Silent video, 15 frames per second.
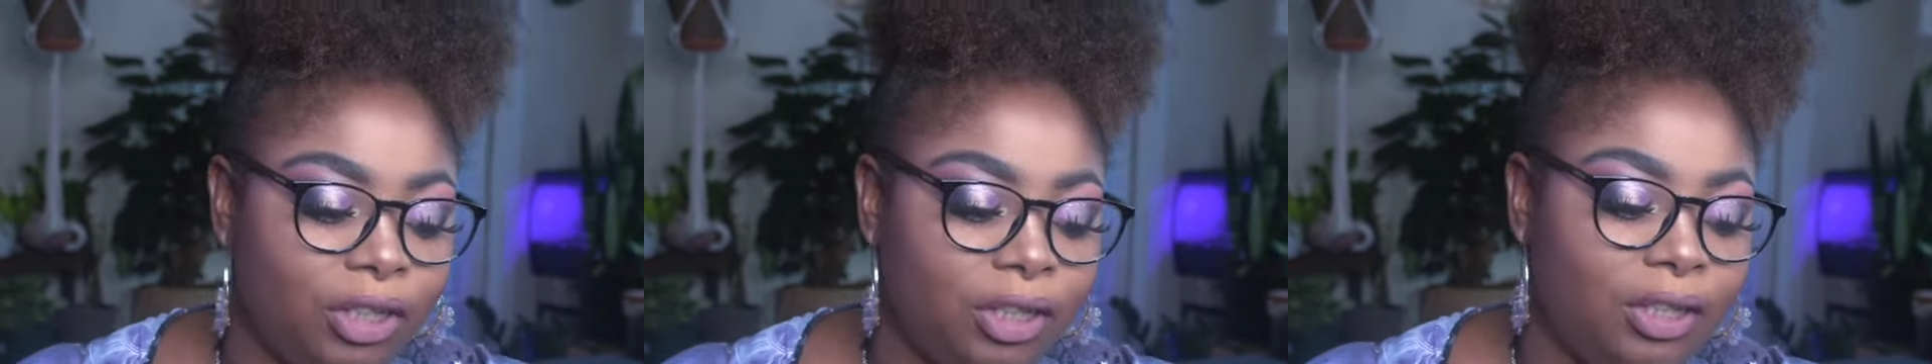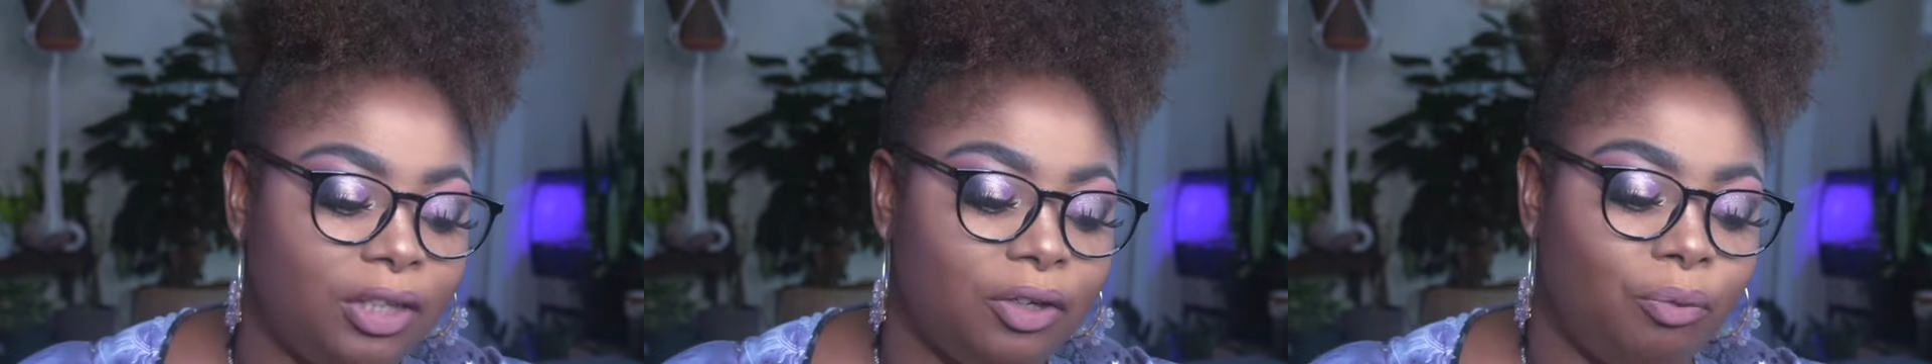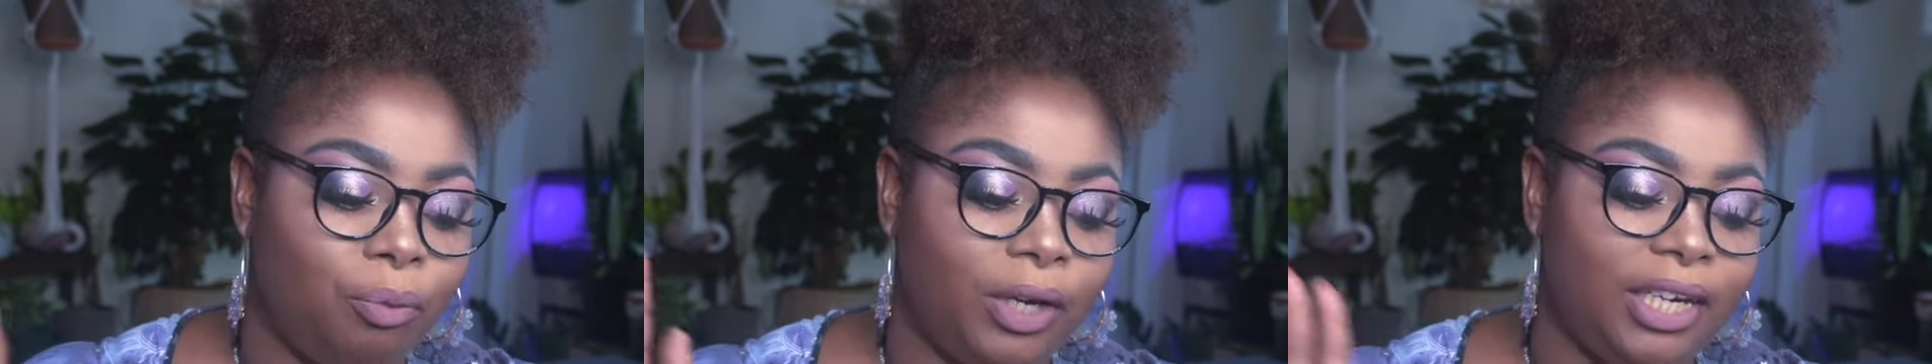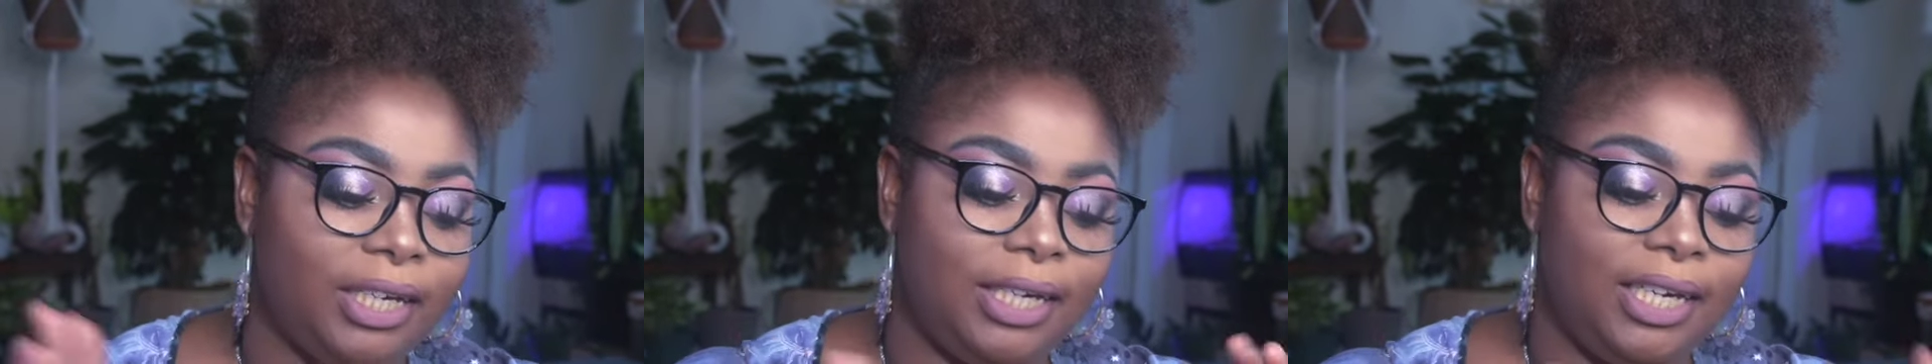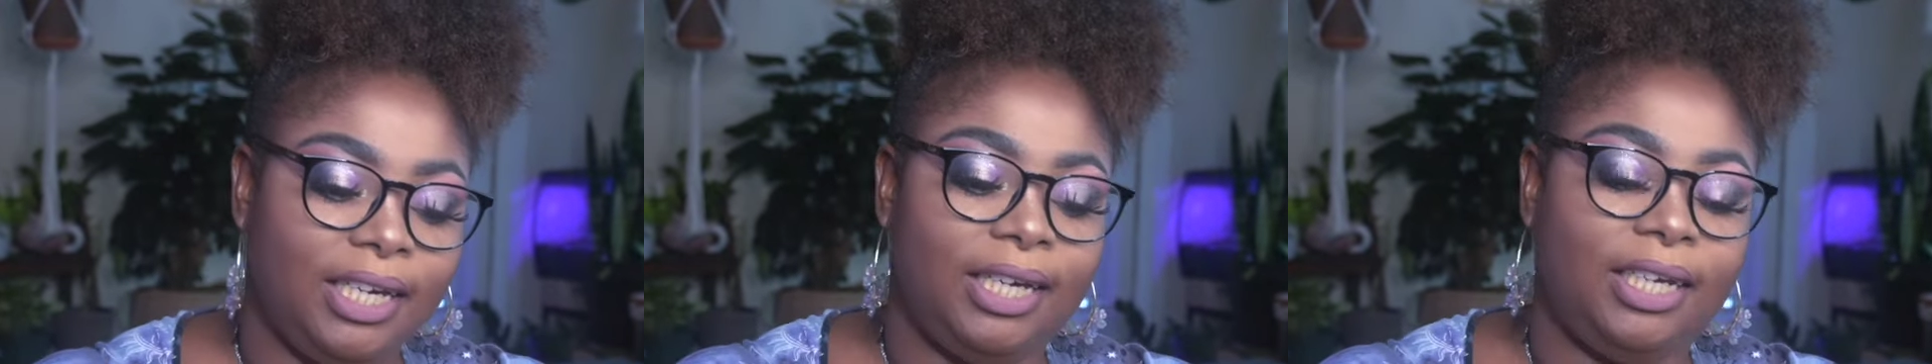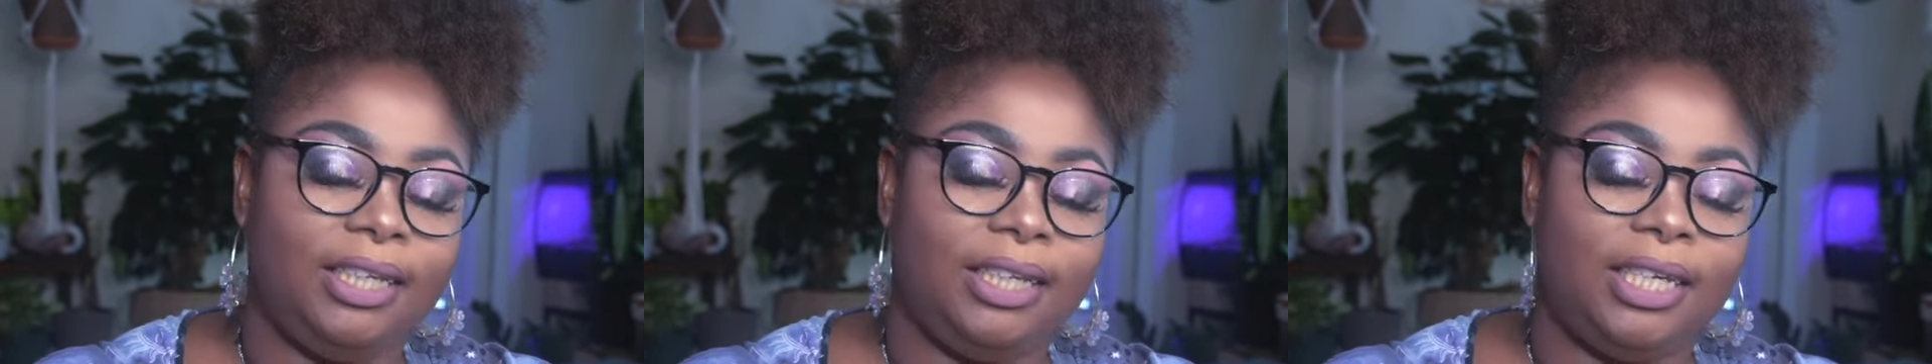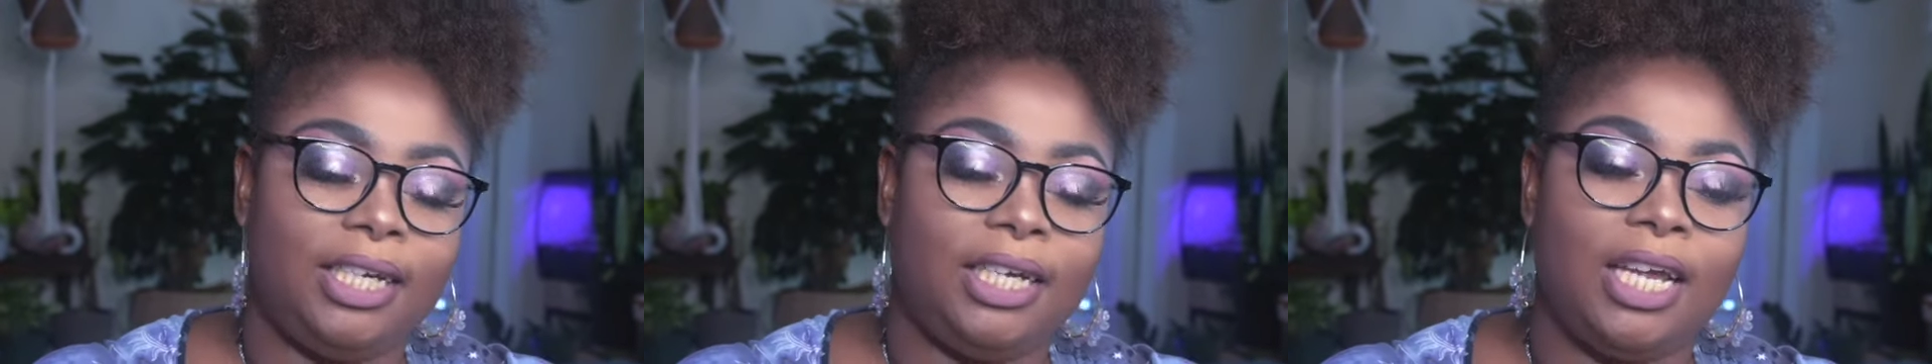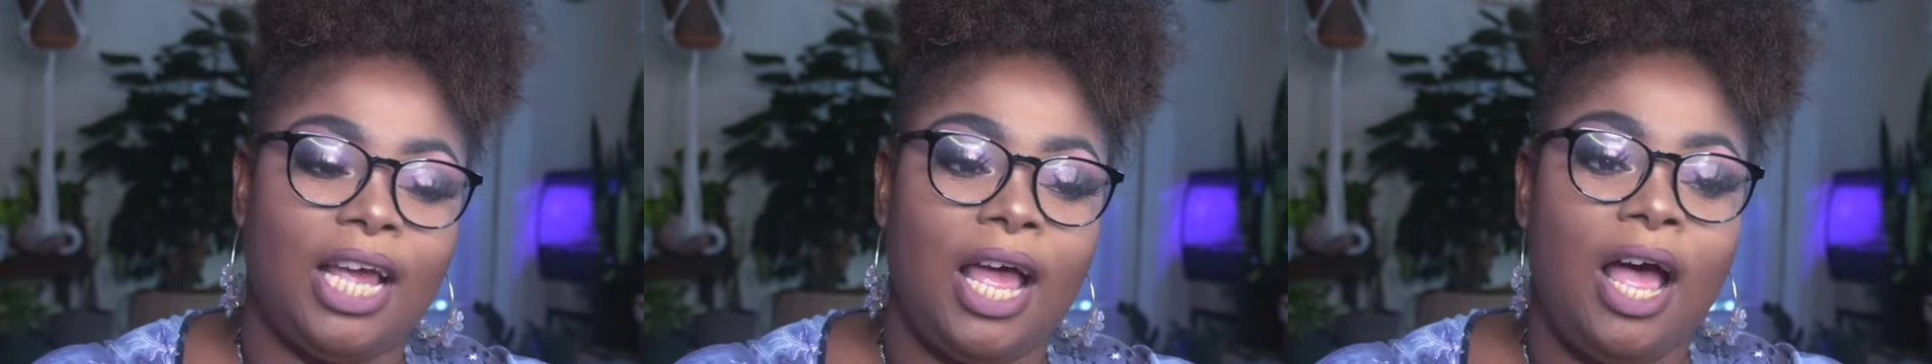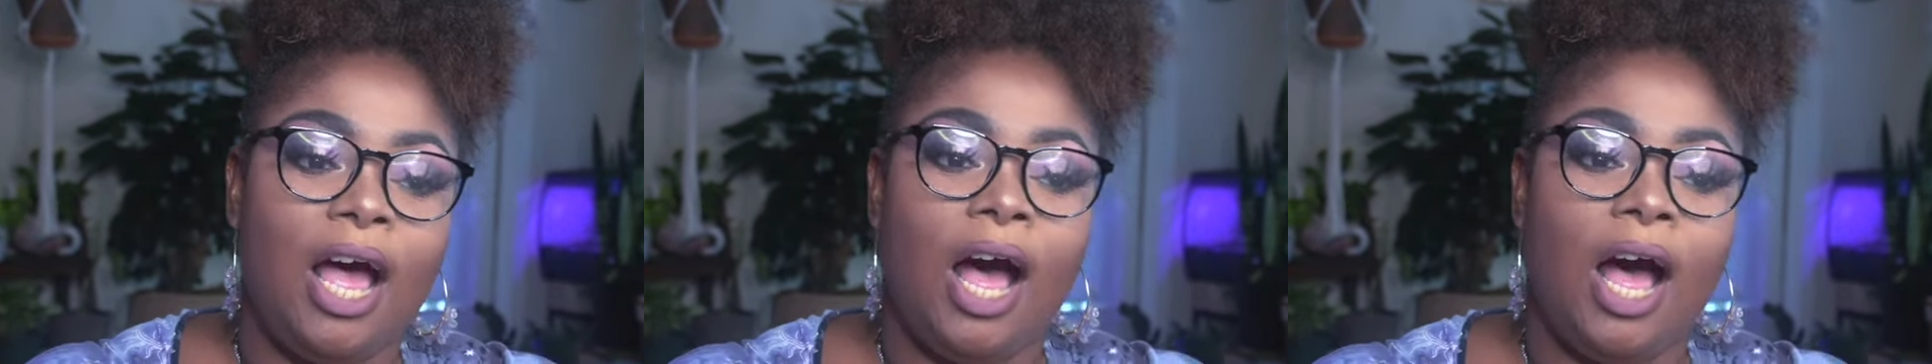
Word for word: good quick and easy